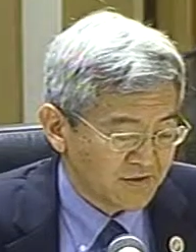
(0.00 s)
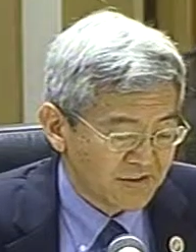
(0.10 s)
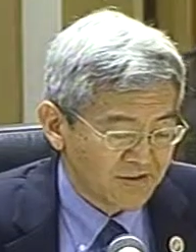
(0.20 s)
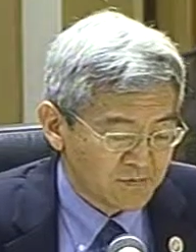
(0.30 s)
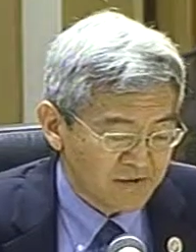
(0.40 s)

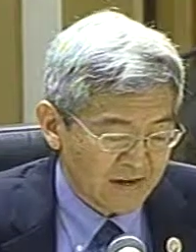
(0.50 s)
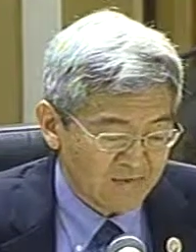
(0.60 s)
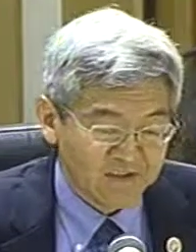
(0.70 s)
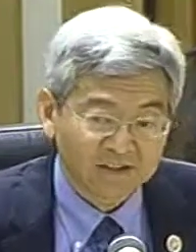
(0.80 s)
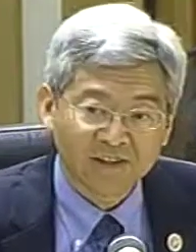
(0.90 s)
think
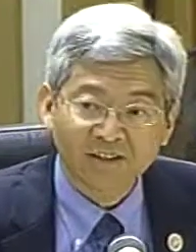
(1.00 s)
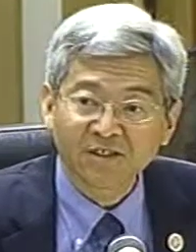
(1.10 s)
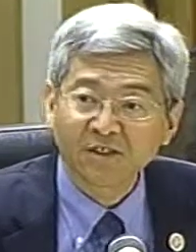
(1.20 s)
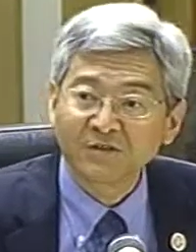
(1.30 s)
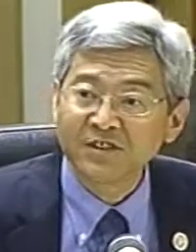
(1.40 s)
sometimes as
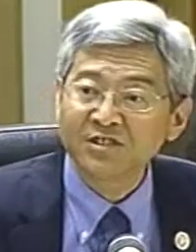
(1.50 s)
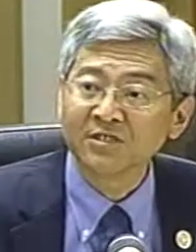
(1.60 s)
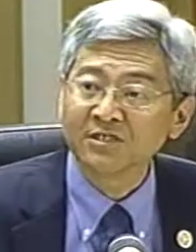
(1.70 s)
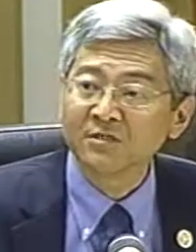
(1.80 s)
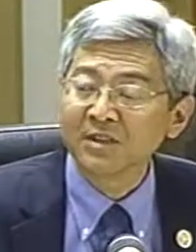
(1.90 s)
elected
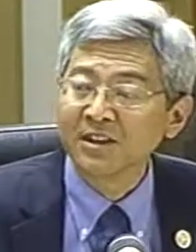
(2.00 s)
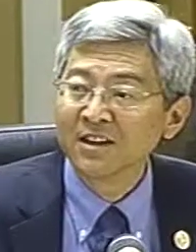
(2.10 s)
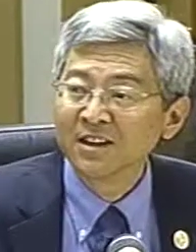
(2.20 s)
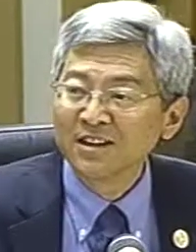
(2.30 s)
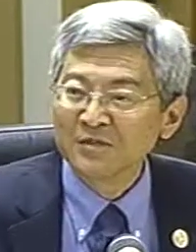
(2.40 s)
officials, we,
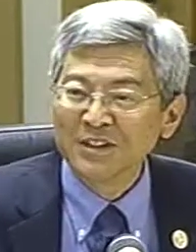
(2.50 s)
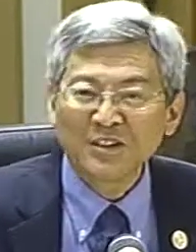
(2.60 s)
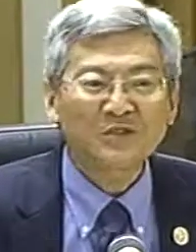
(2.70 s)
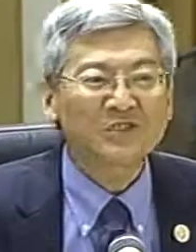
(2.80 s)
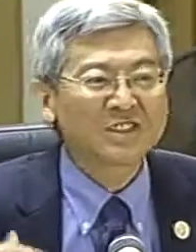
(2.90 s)
we
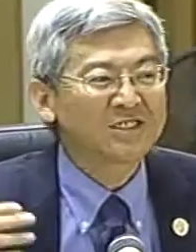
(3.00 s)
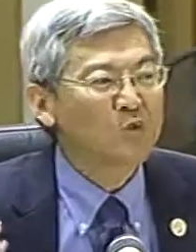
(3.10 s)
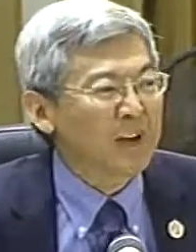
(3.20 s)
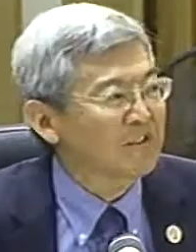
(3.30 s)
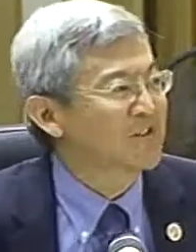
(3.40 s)
look for these quick